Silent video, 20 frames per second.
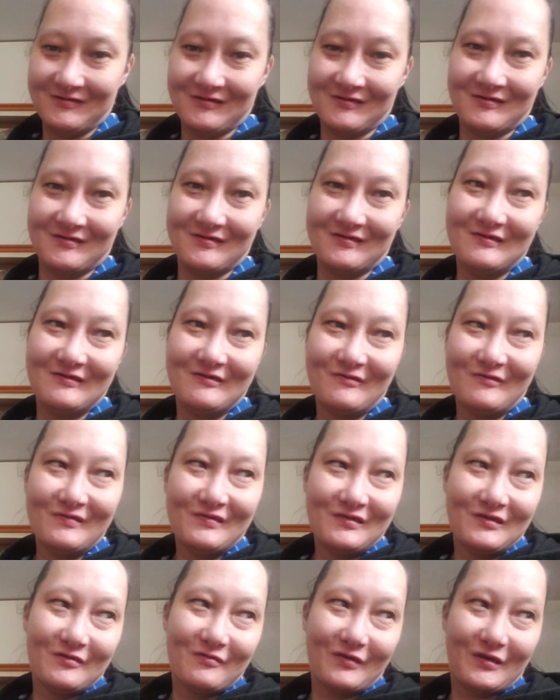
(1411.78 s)

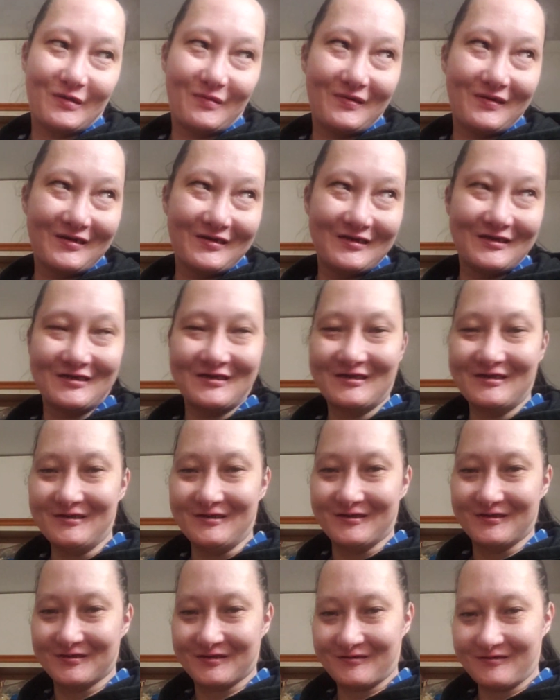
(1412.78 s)
what am I going to
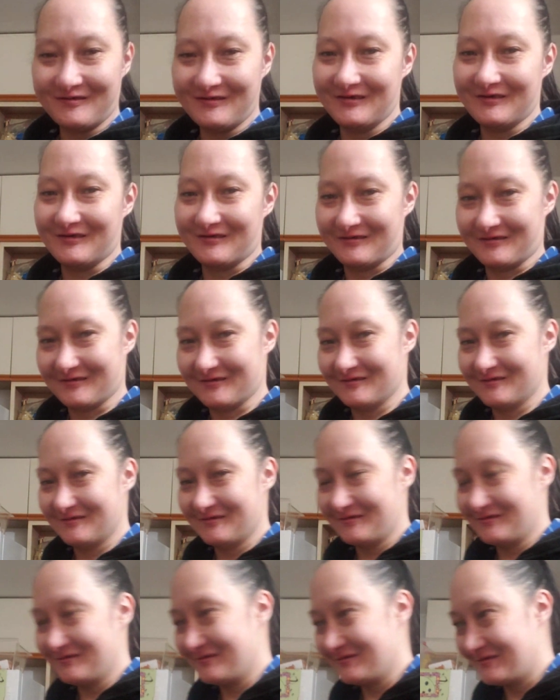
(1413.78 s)
use? Oil.
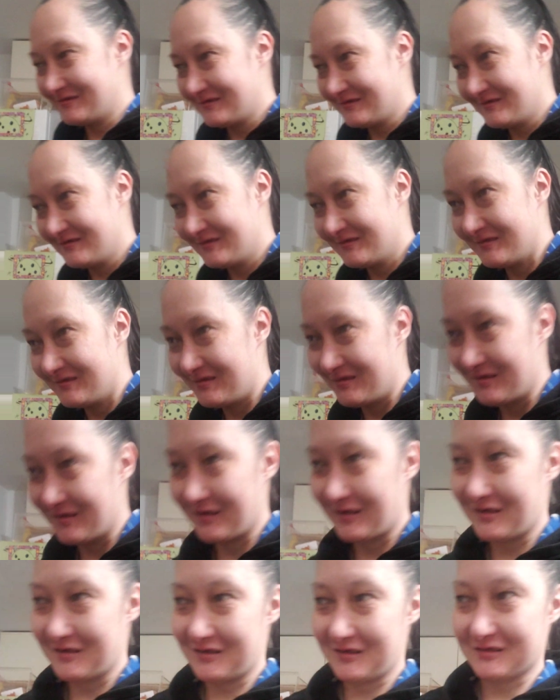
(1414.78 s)

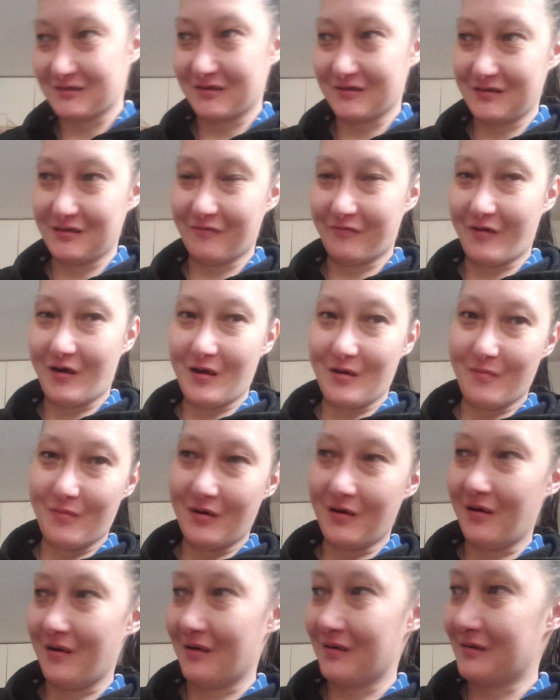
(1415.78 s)
Because it's only 5
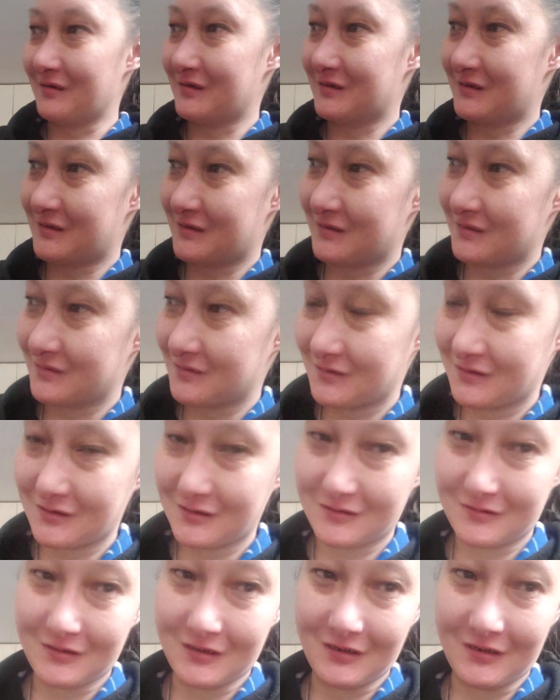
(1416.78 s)
bucks.
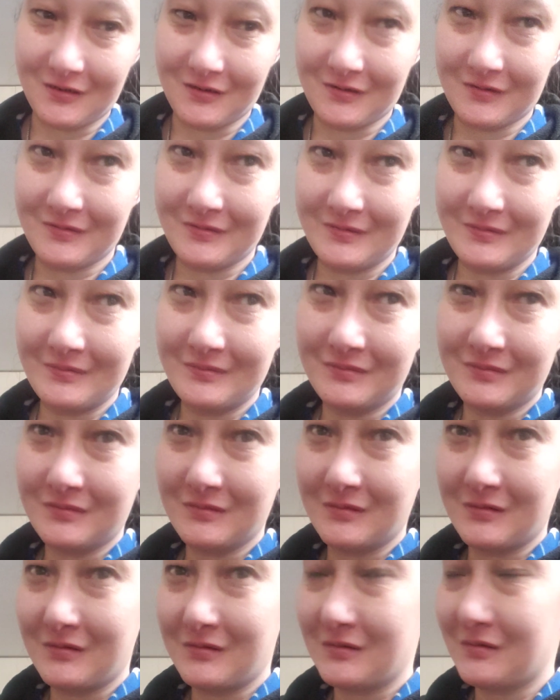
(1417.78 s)
There we go.
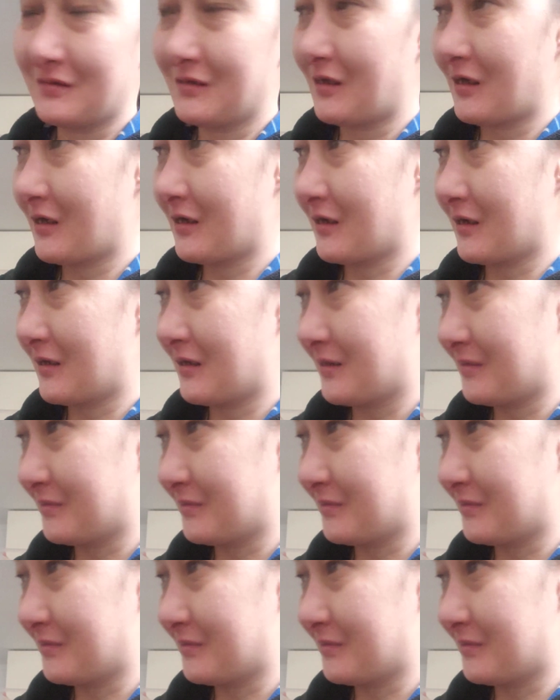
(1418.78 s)
I got an